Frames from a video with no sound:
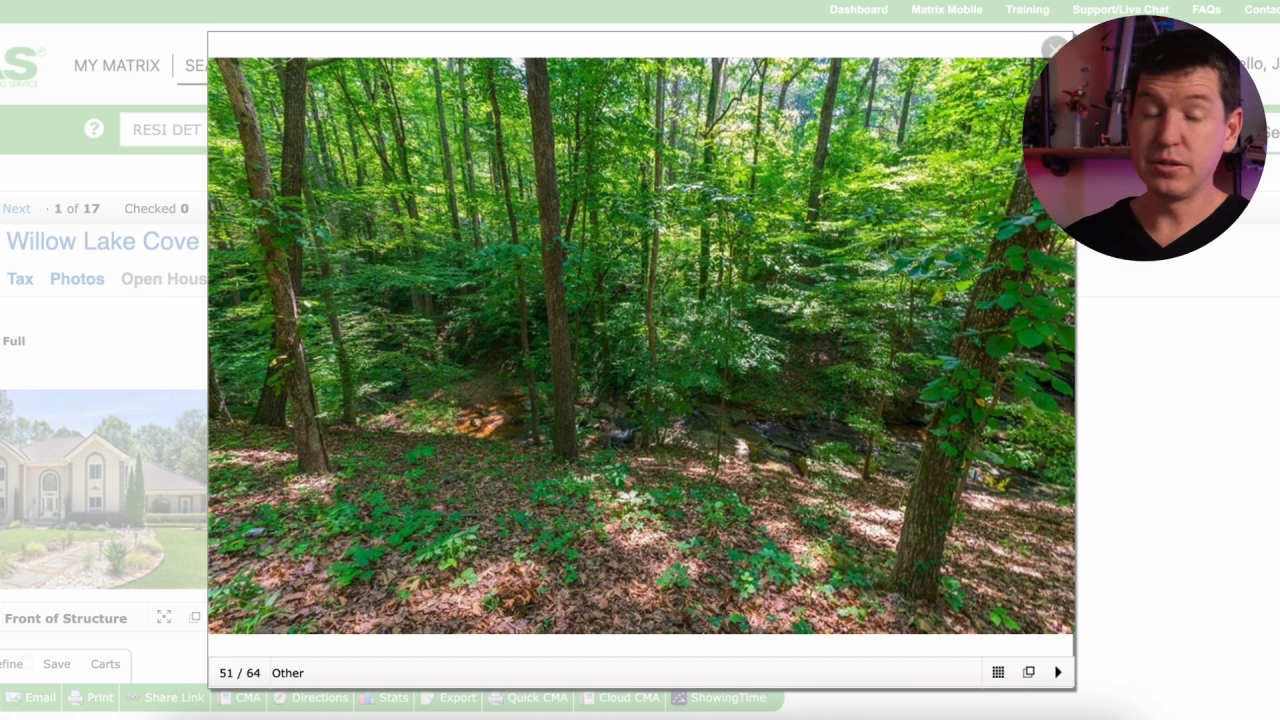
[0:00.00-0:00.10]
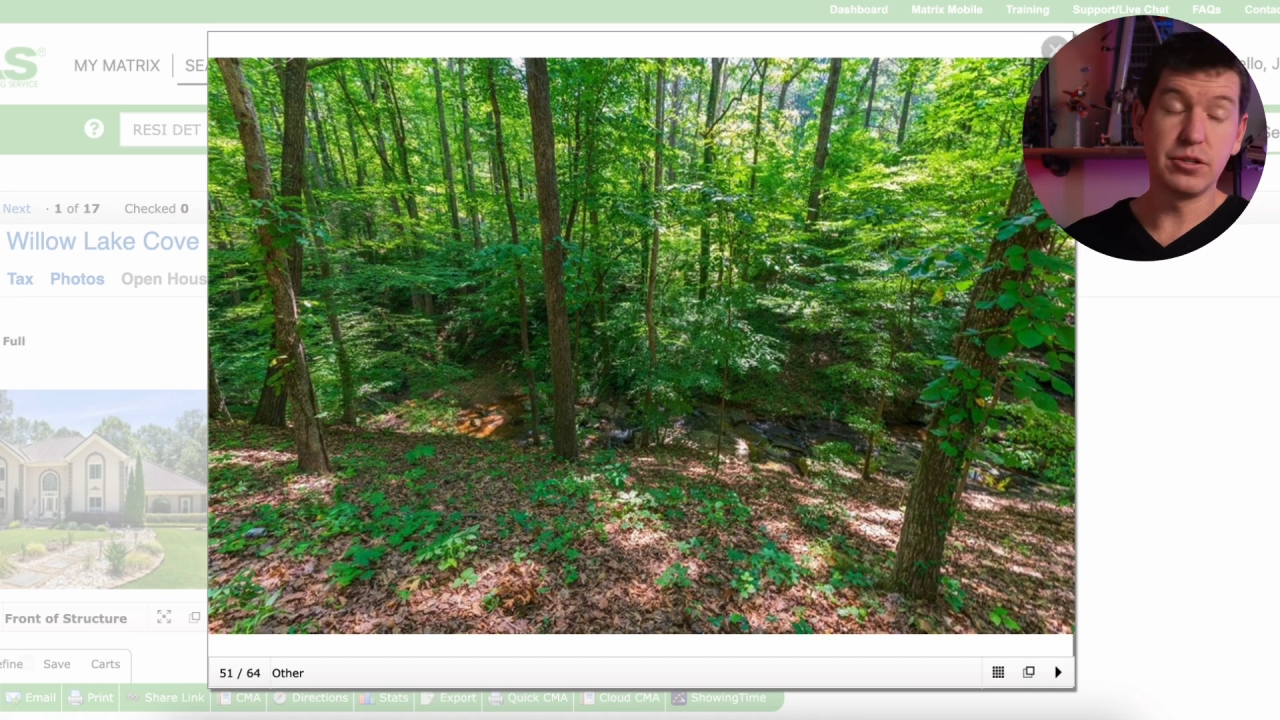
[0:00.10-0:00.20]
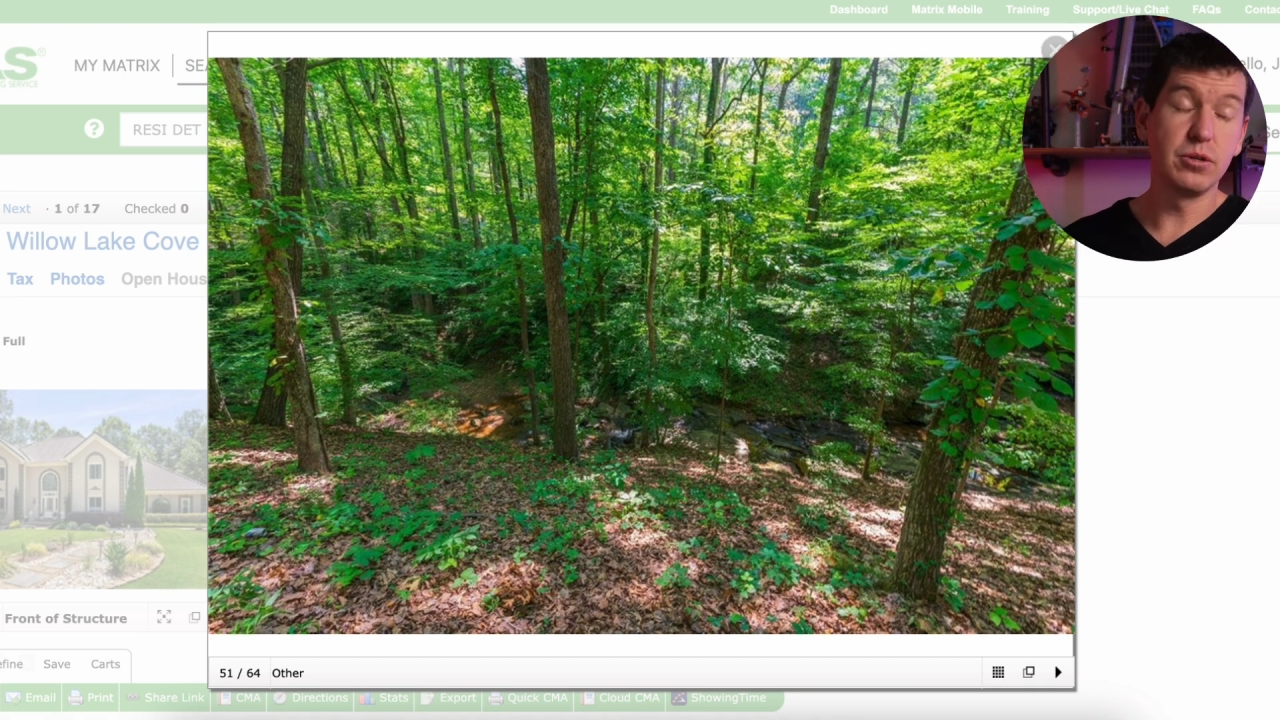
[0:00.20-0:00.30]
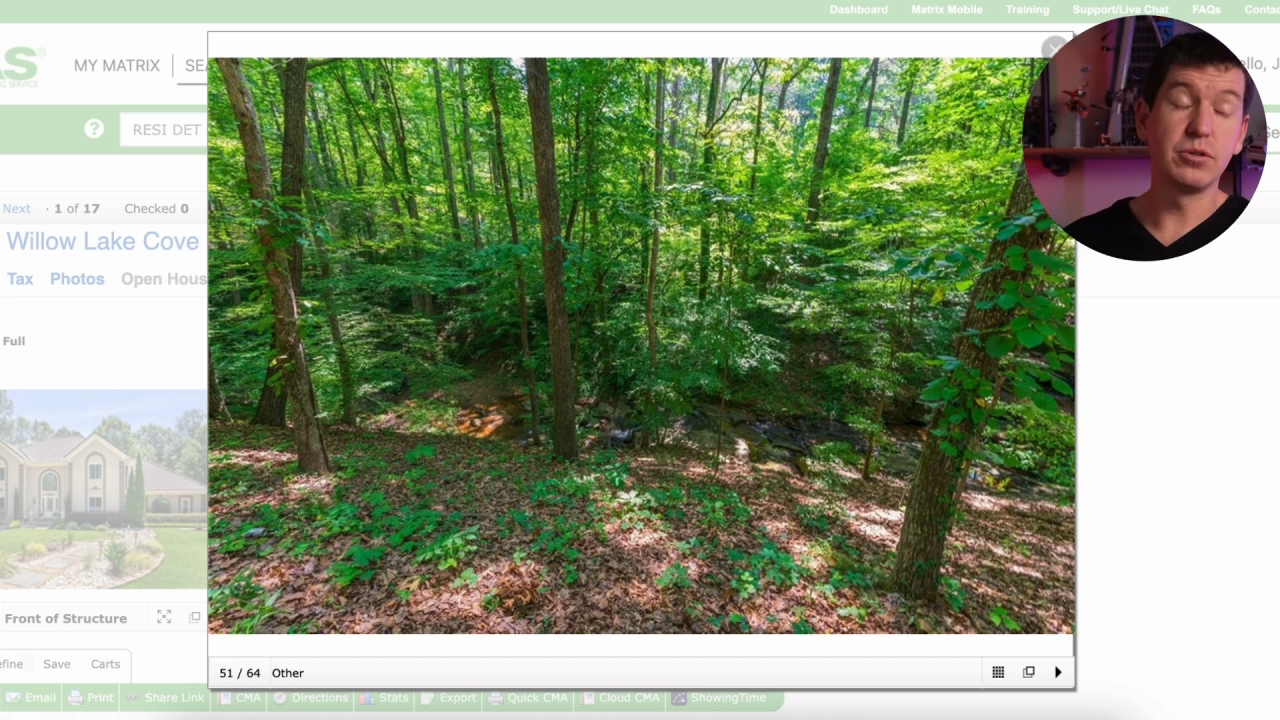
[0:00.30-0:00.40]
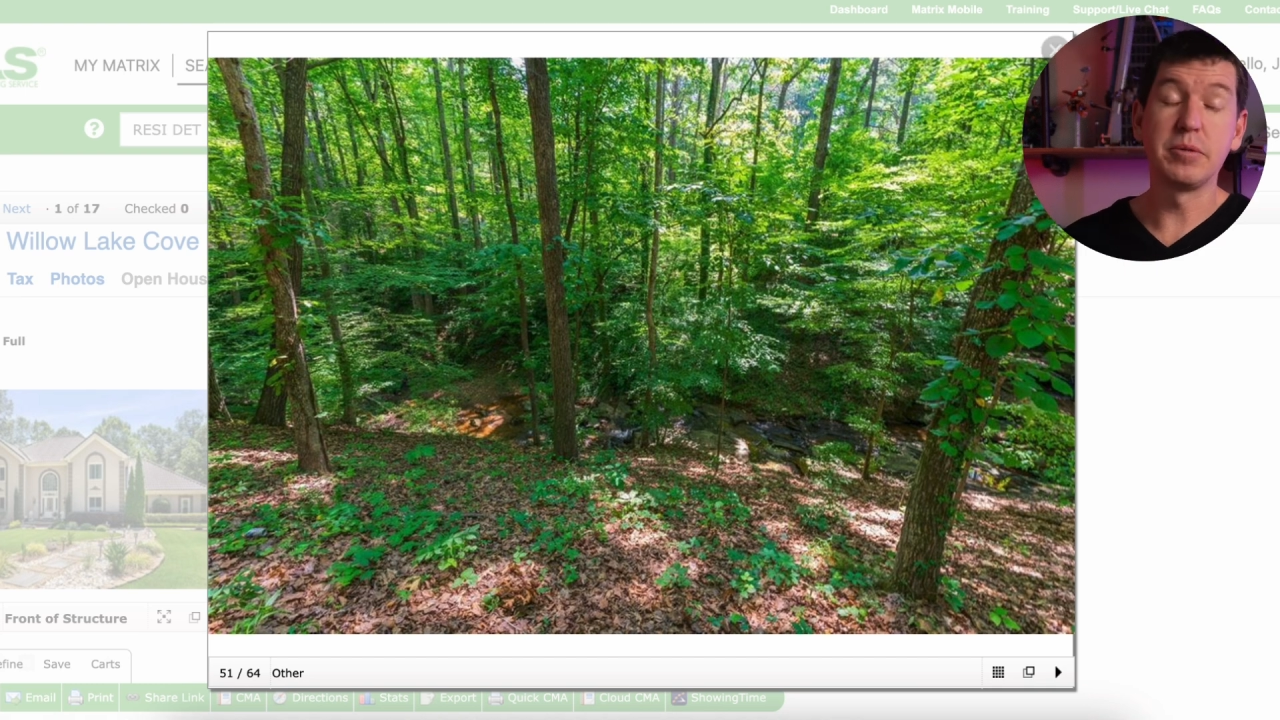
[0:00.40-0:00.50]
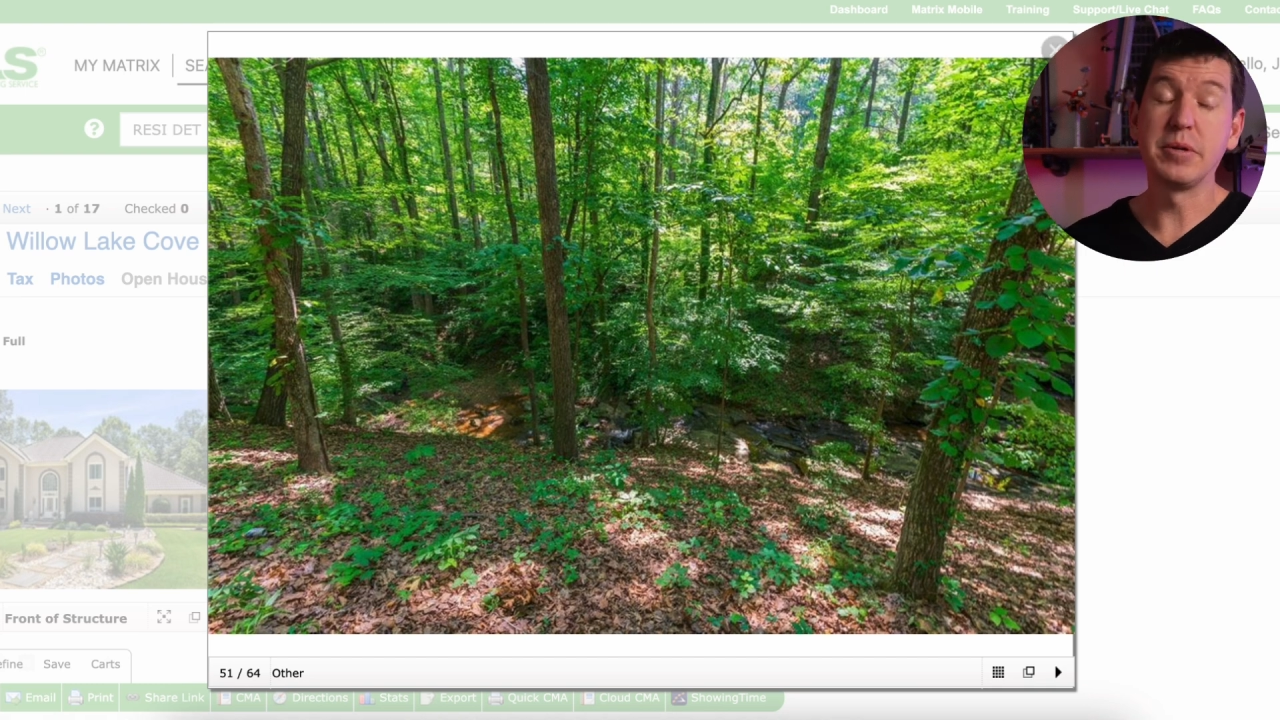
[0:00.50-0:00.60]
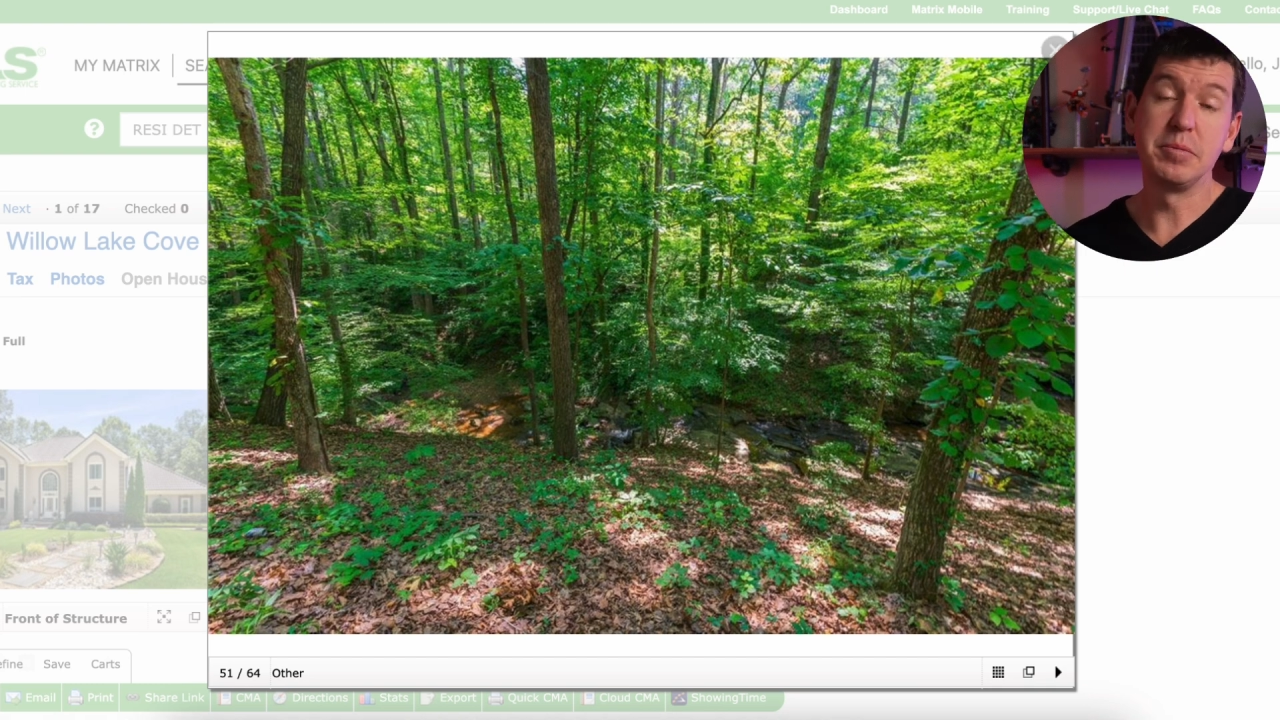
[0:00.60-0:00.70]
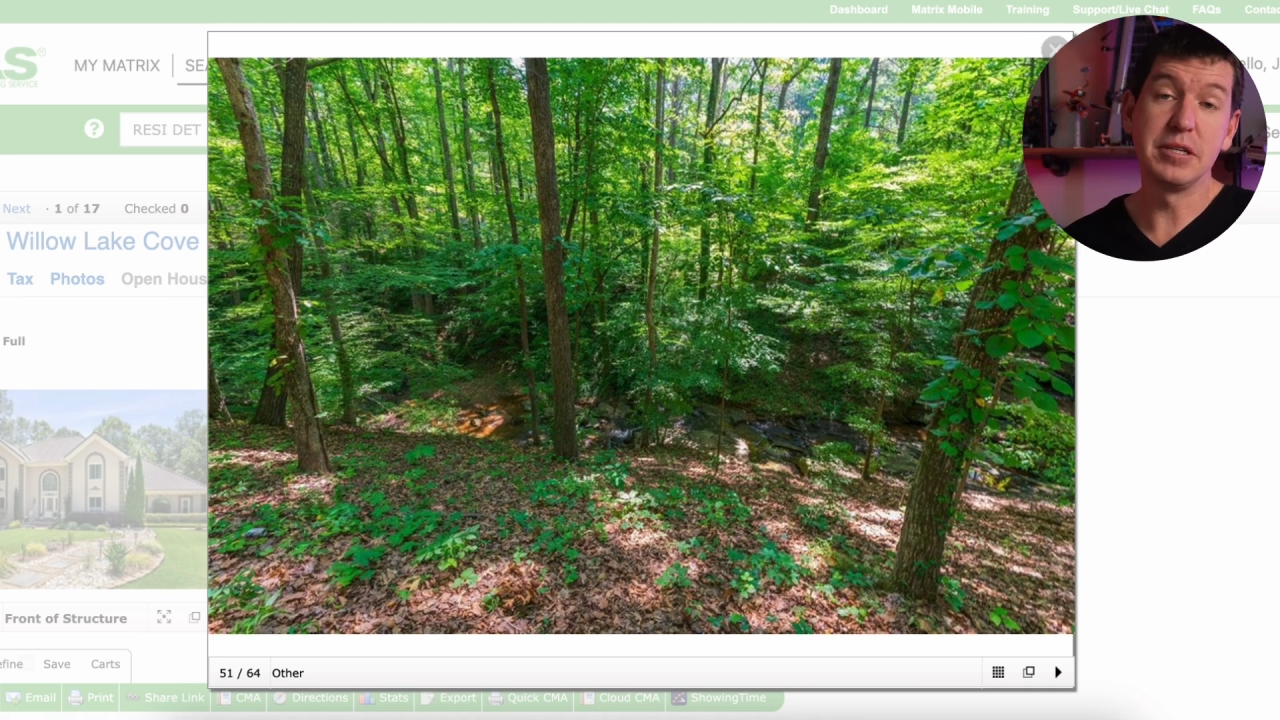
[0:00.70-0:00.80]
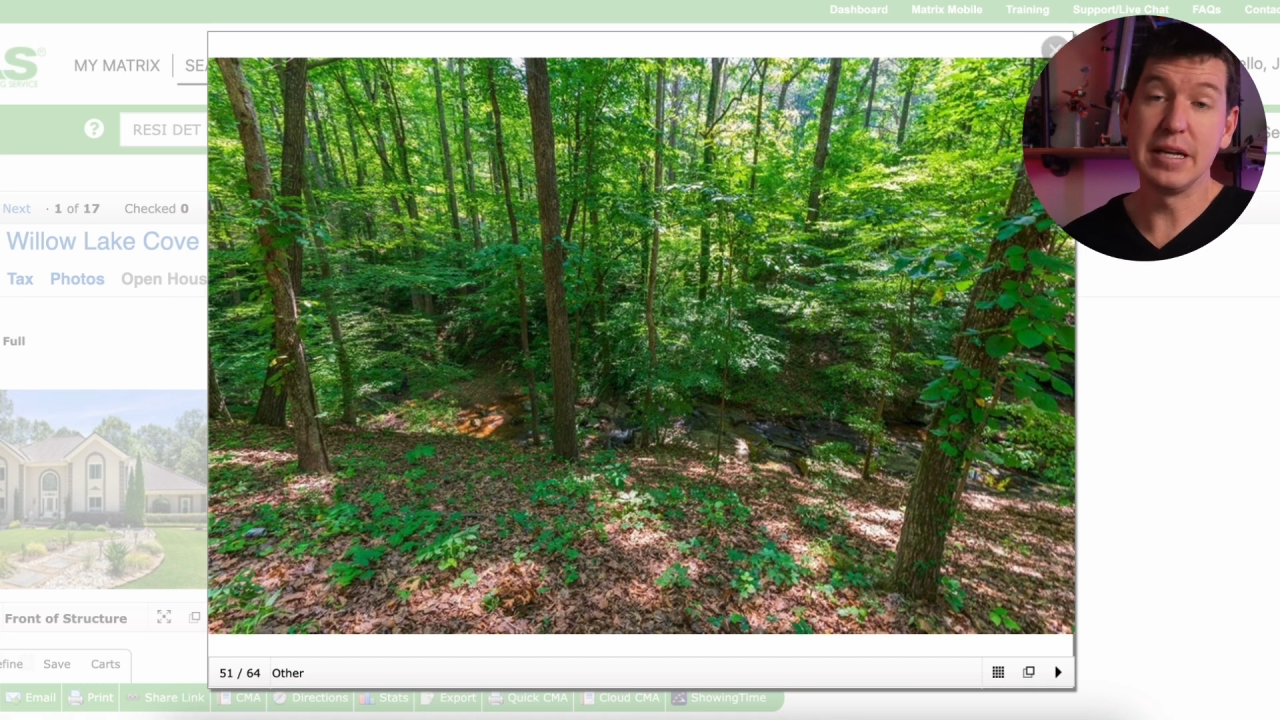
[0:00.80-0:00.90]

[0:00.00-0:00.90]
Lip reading: so sometimes you